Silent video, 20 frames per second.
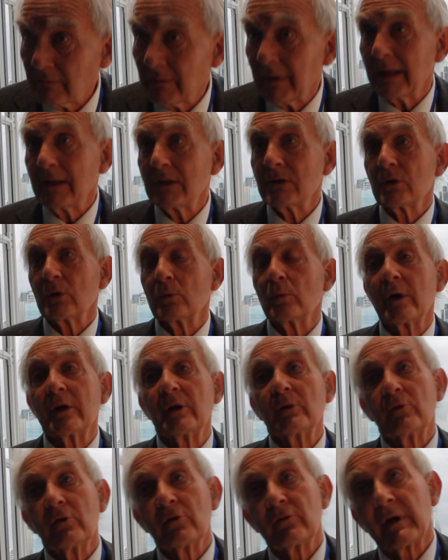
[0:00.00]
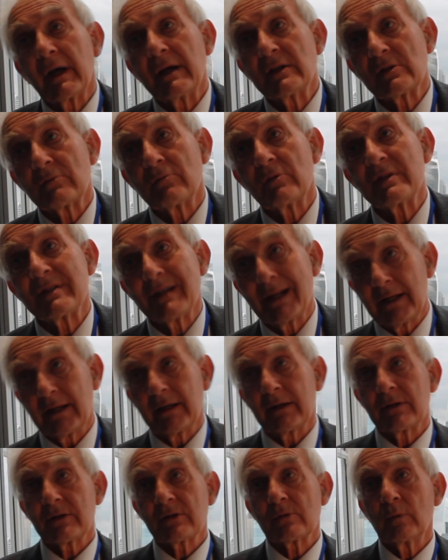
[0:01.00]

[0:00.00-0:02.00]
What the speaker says: into the wonderful phrase of resilience,